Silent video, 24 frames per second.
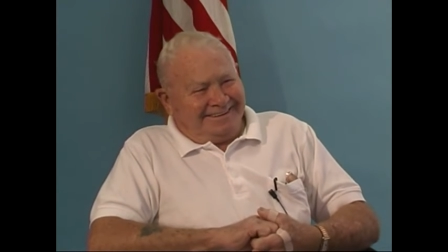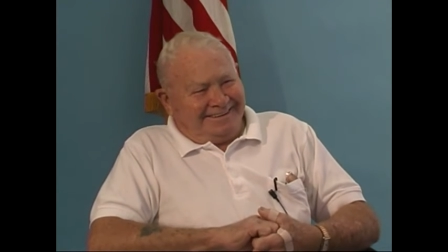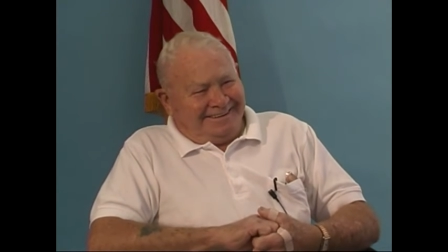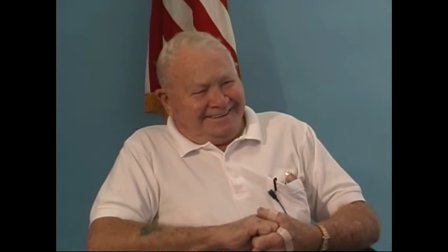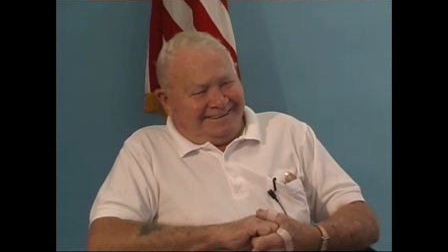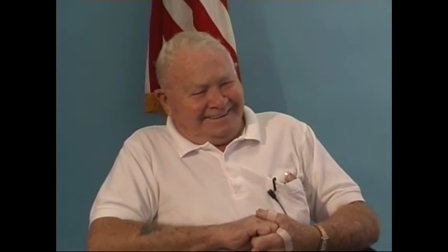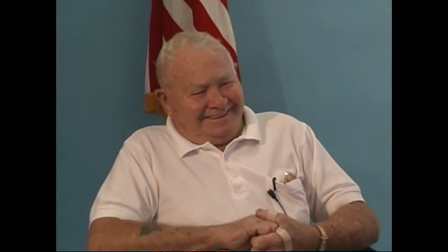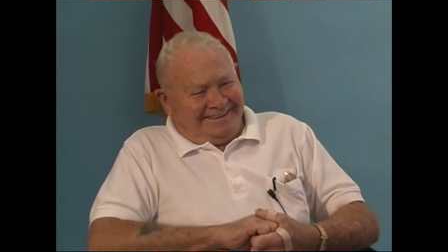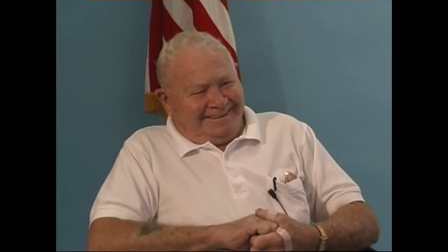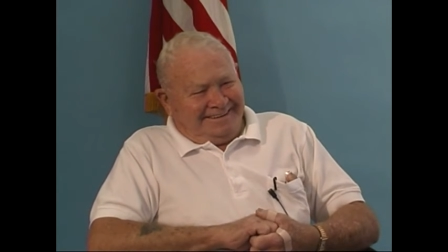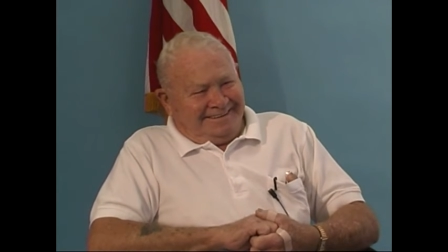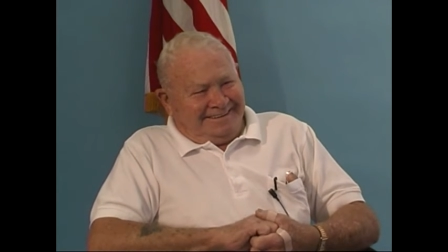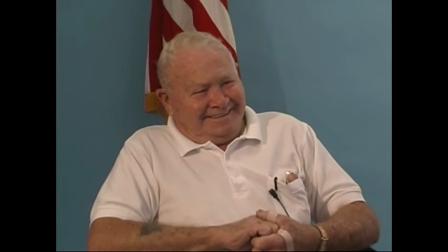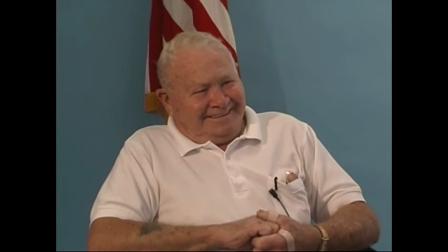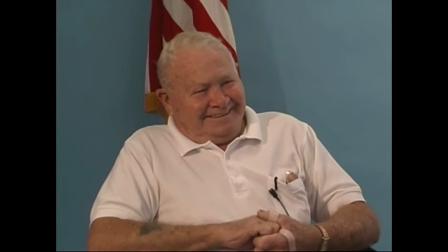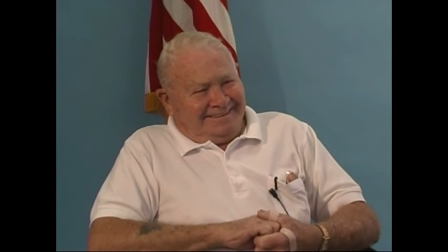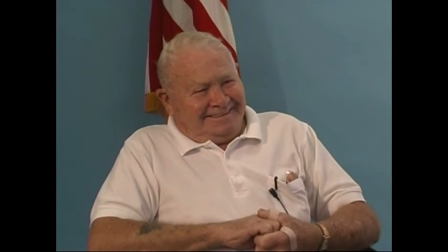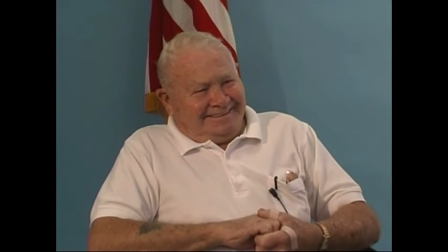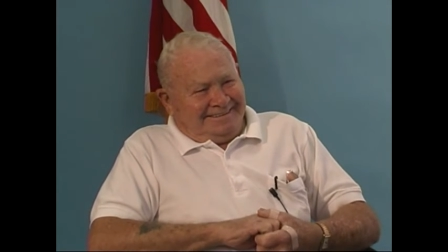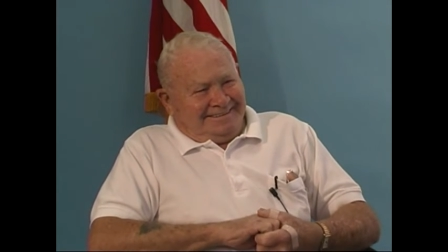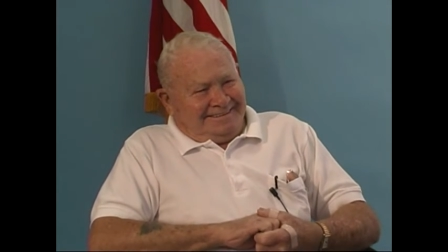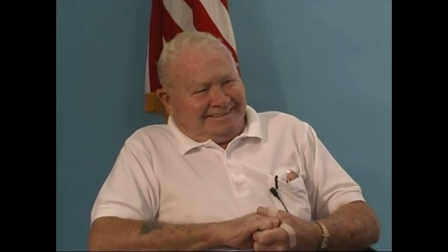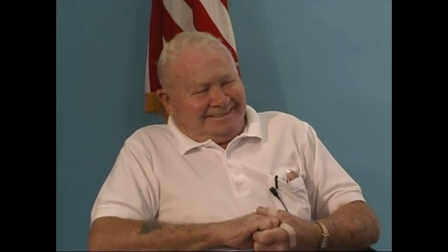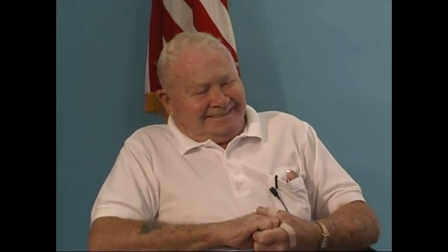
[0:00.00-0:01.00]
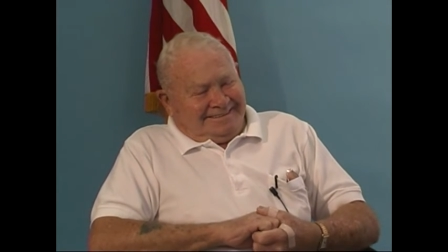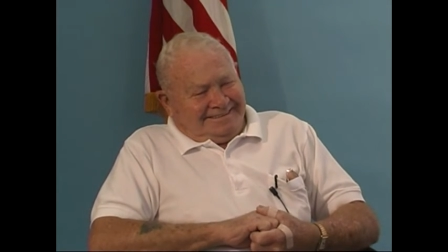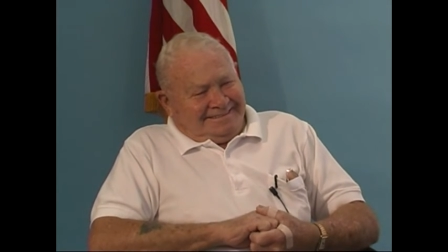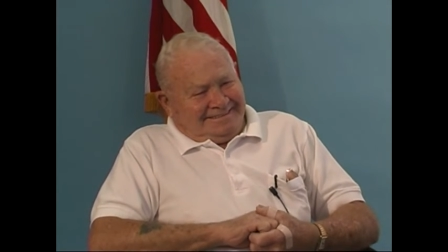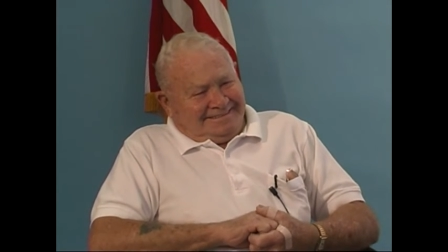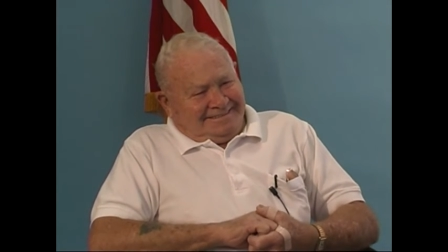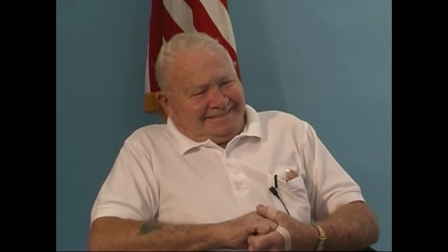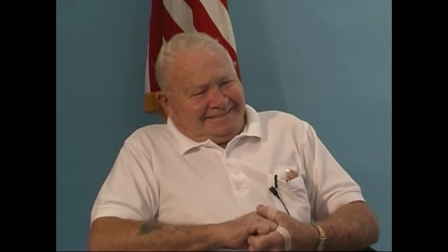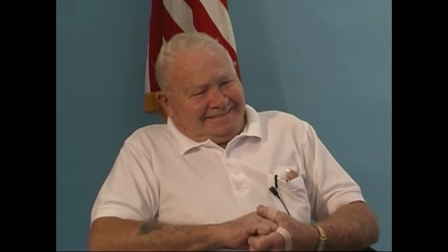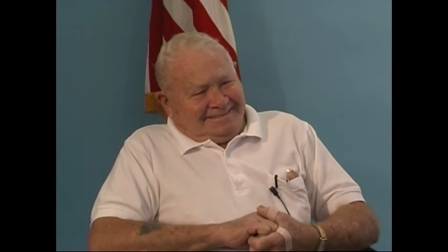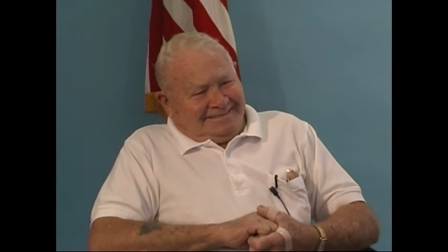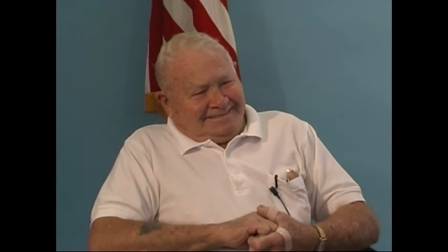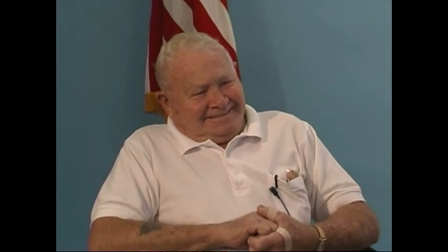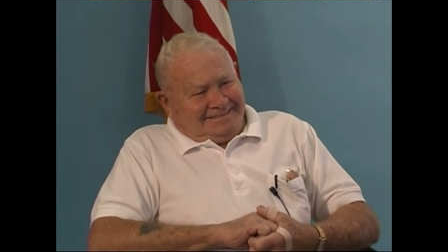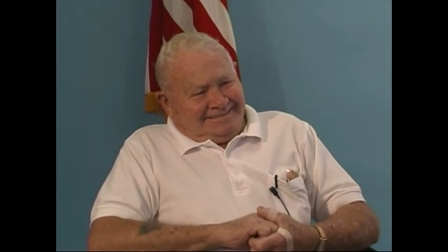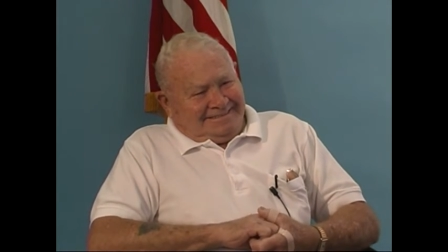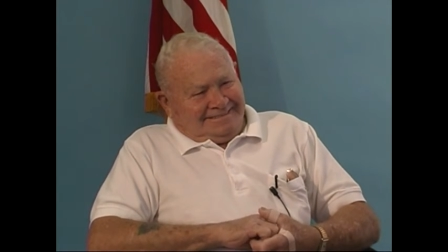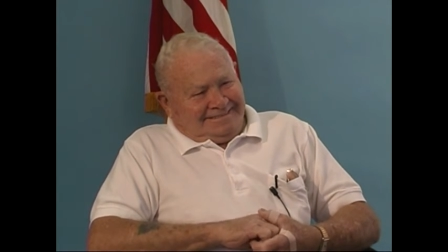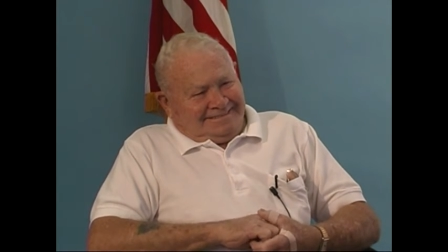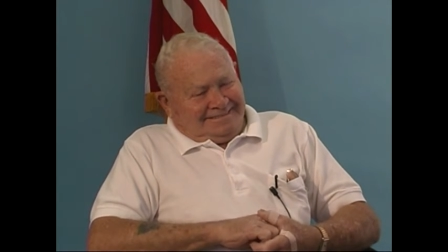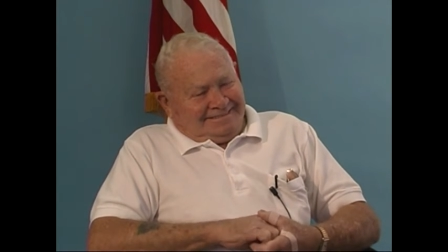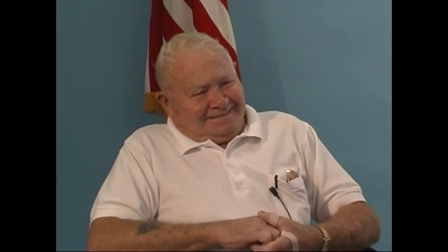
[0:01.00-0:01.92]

Uh, did, did you uh,